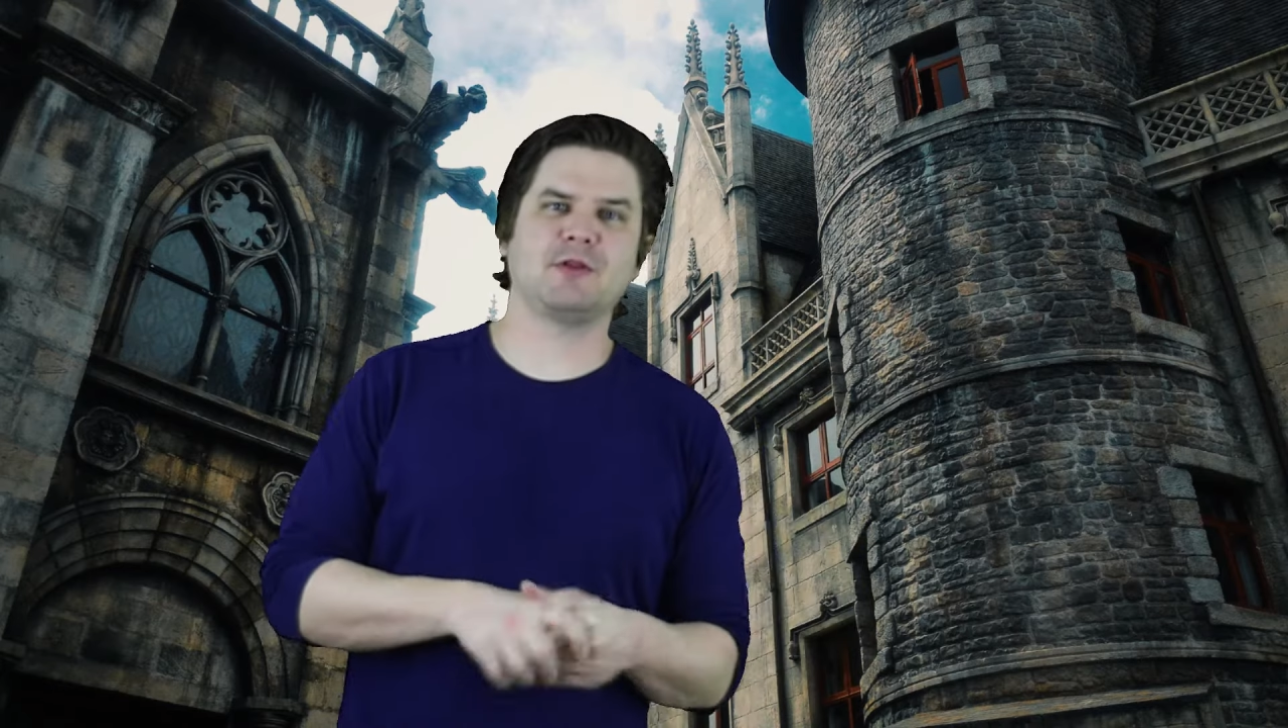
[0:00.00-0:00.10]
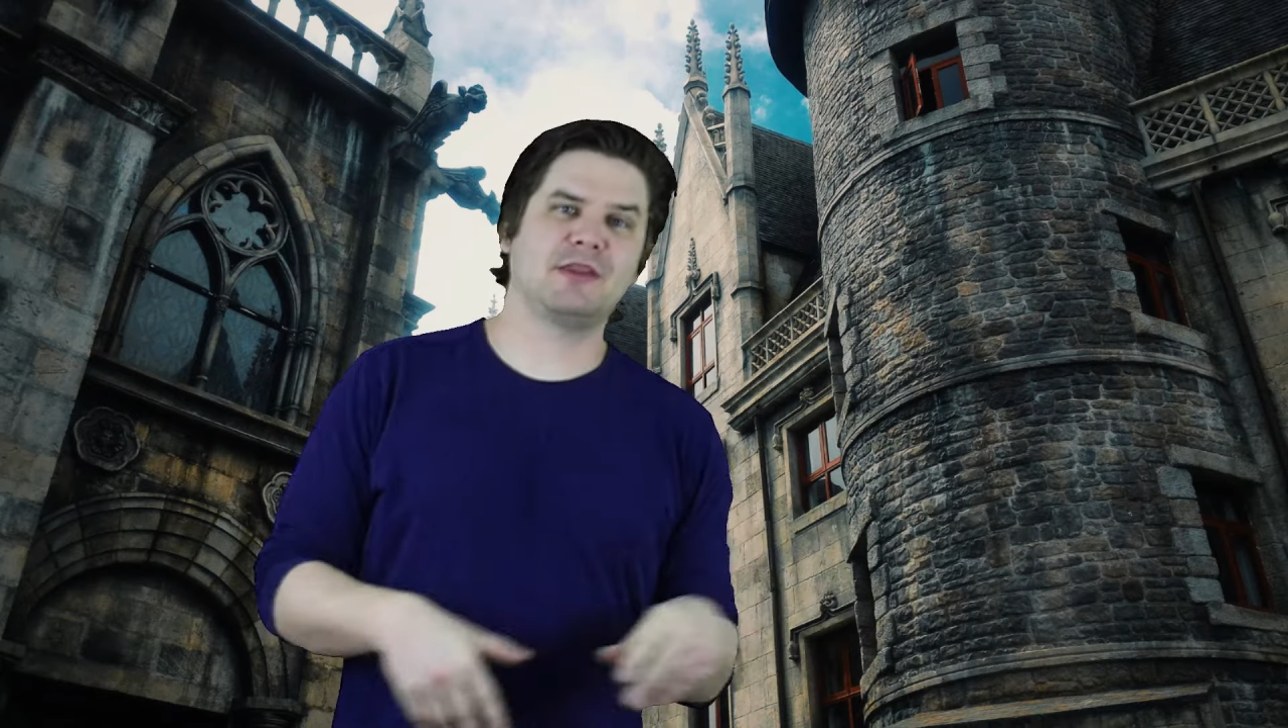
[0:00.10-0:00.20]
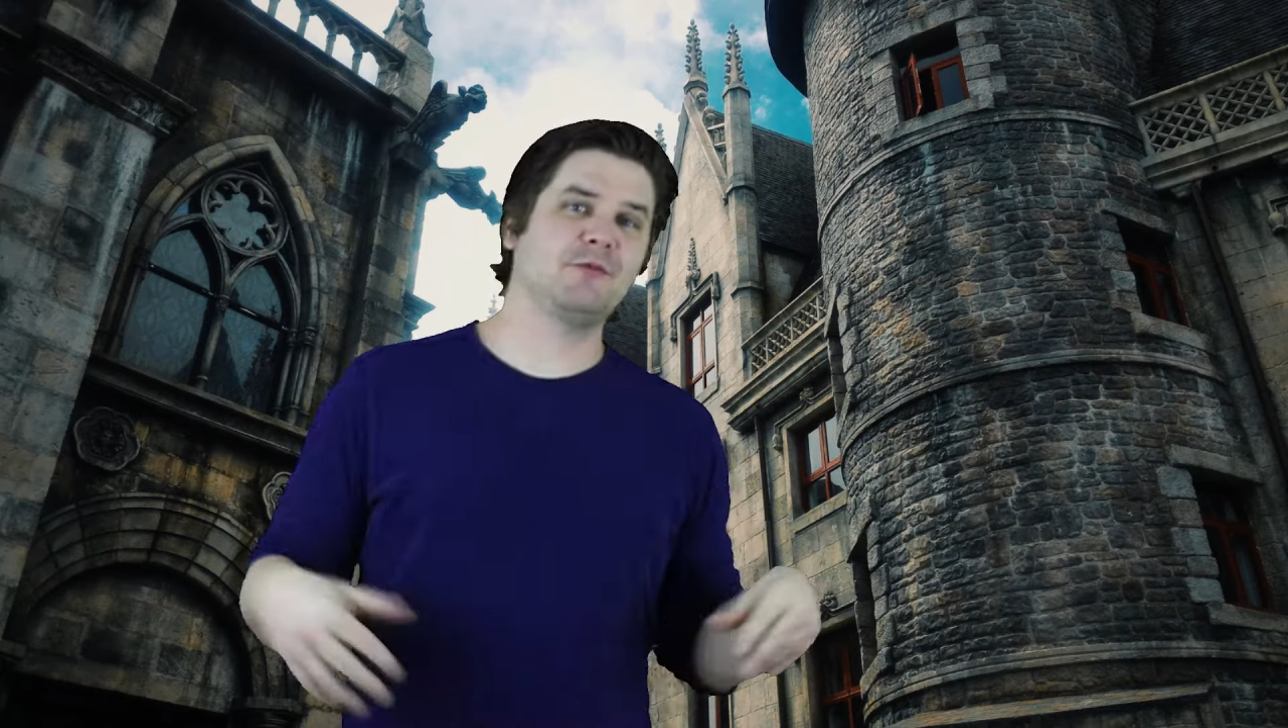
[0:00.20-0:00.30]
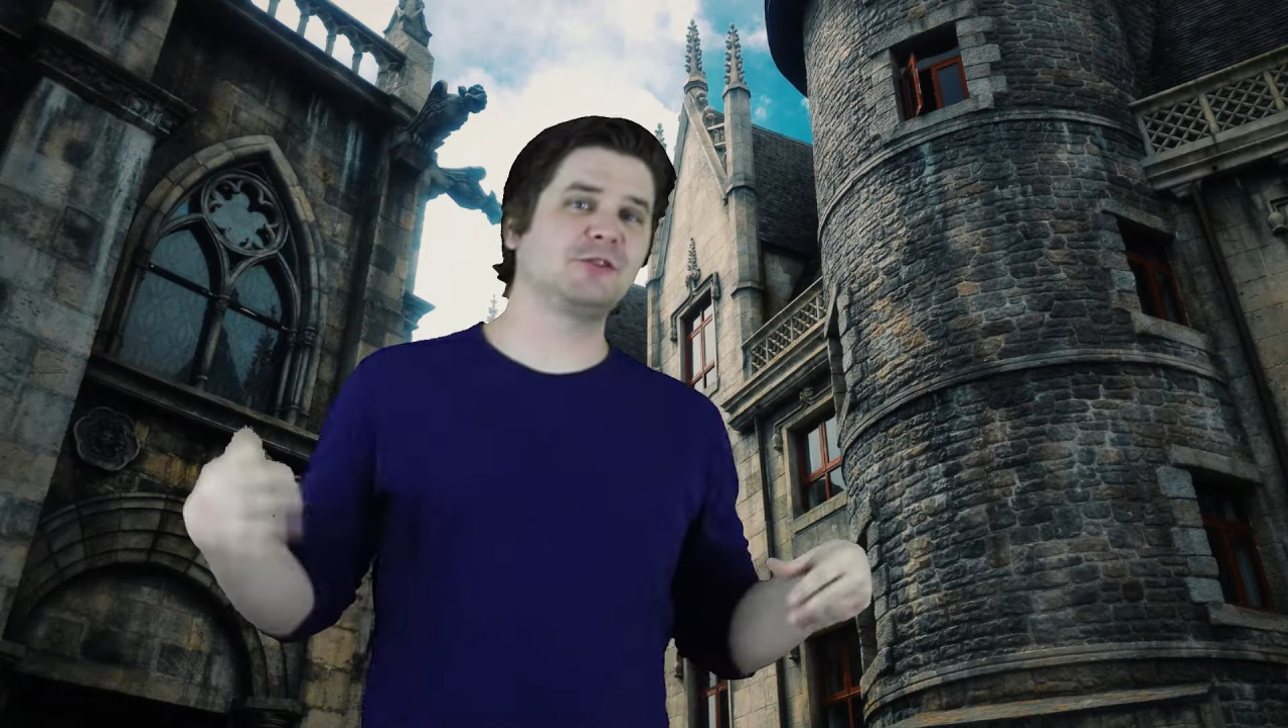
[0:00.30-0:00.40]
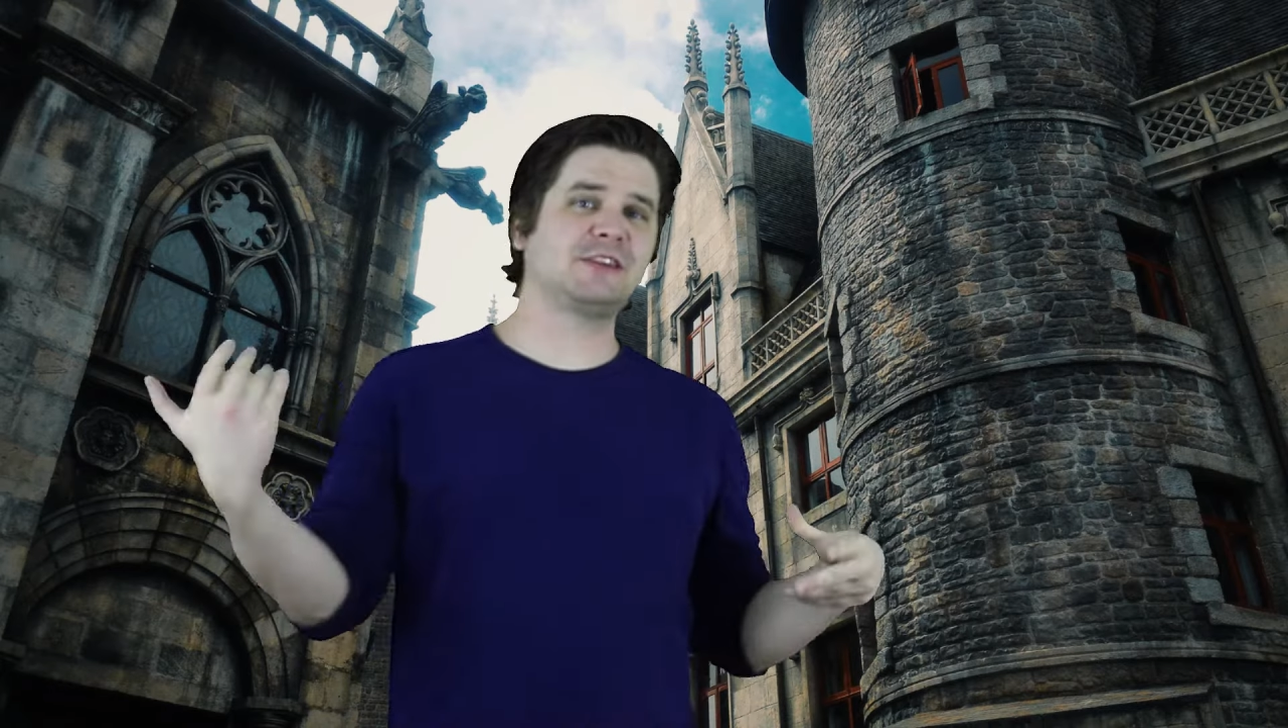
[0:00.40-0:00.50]
and
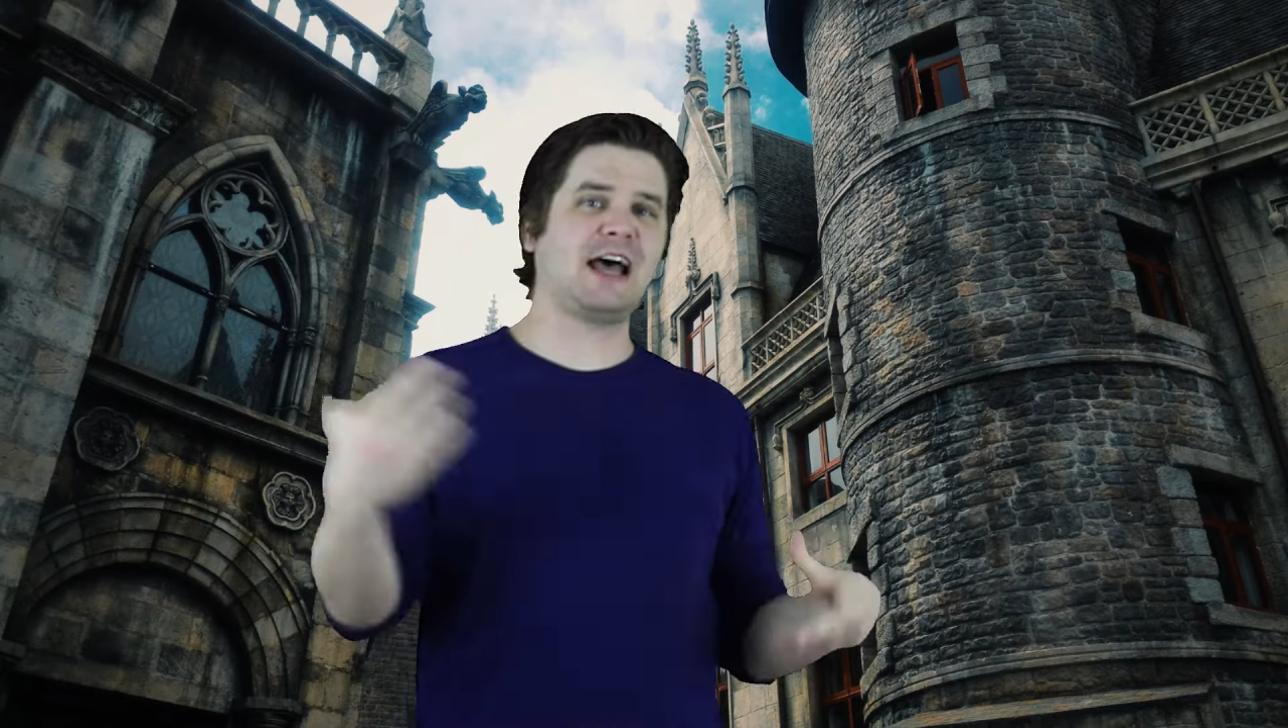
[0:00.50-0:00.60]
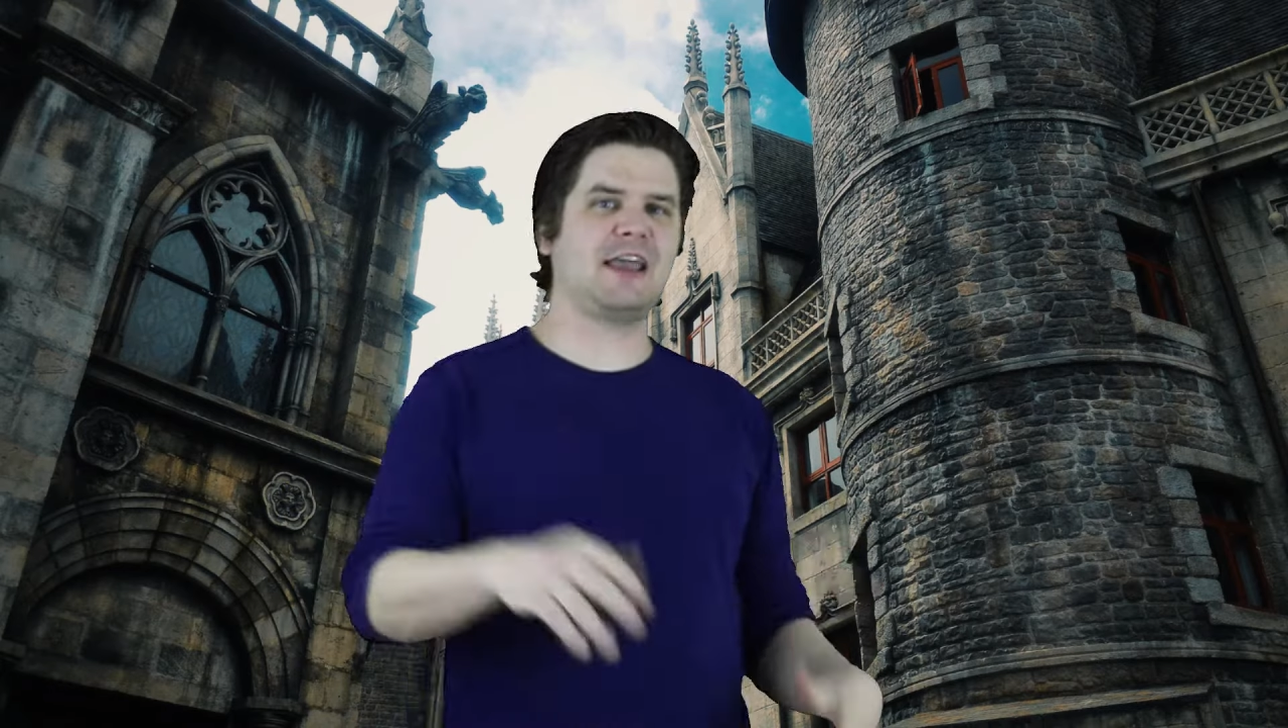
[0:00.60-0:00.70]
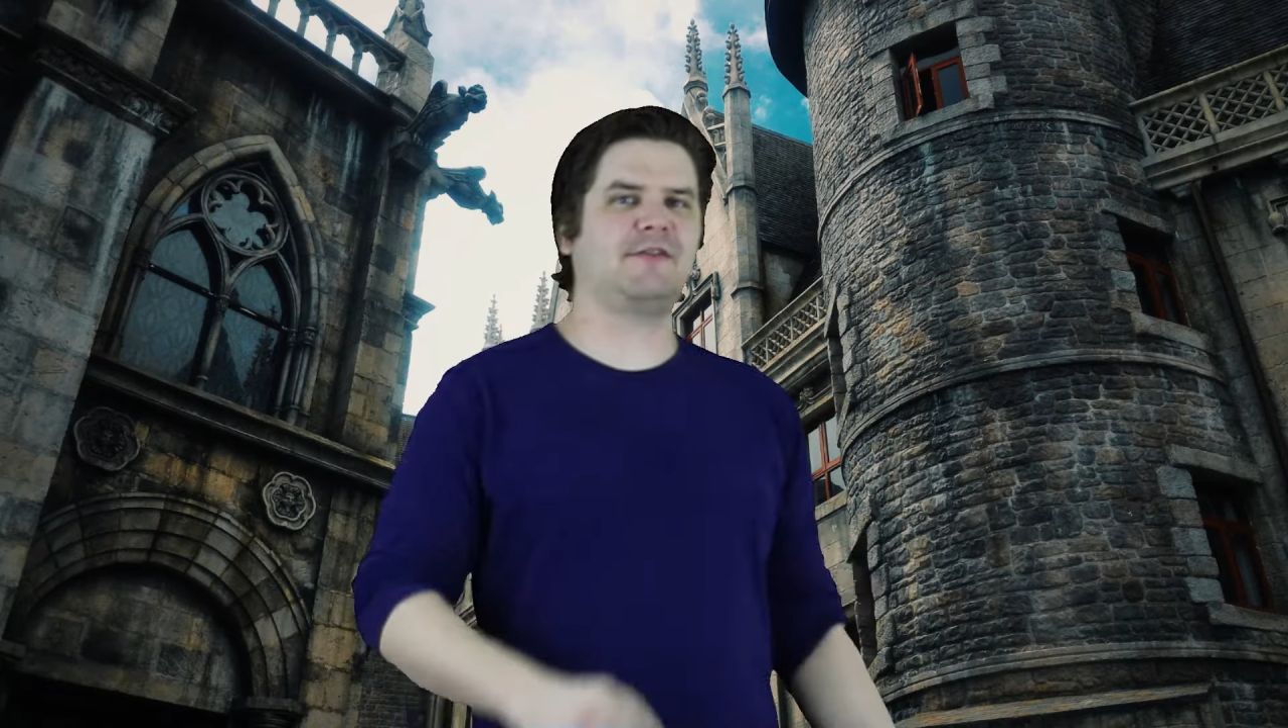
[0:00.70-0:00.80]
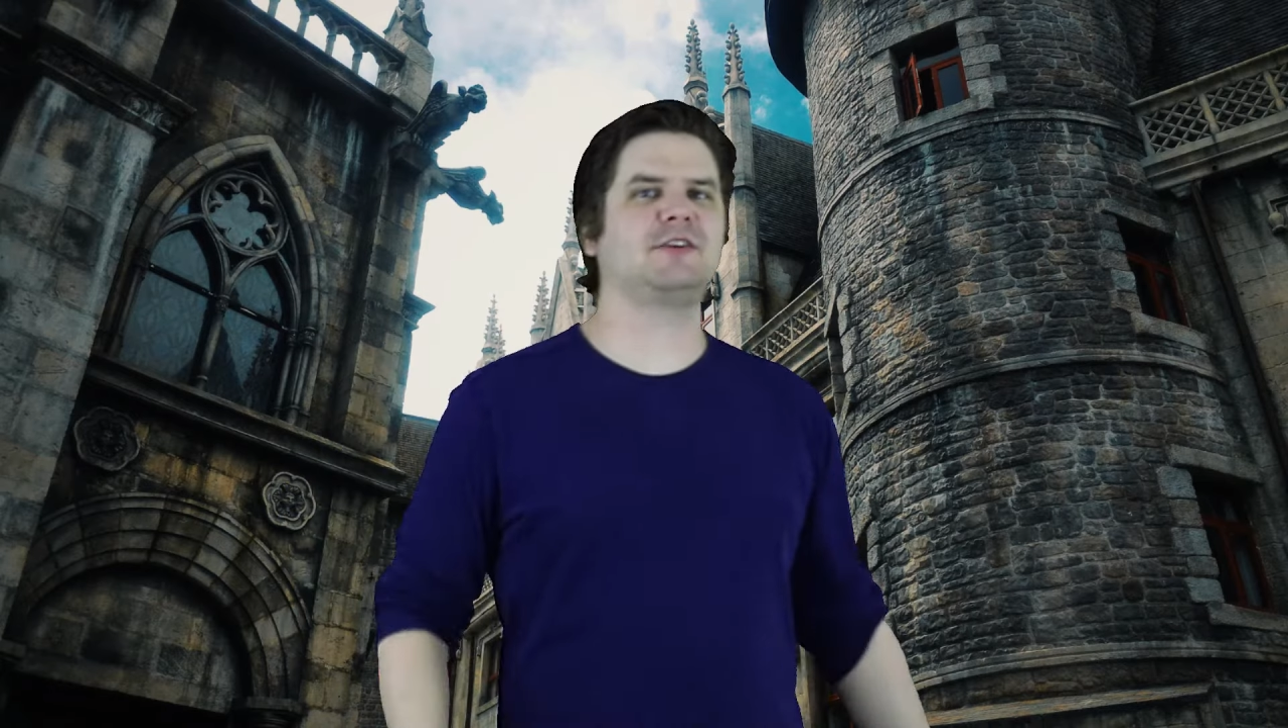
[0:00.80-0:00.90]
then we'll dive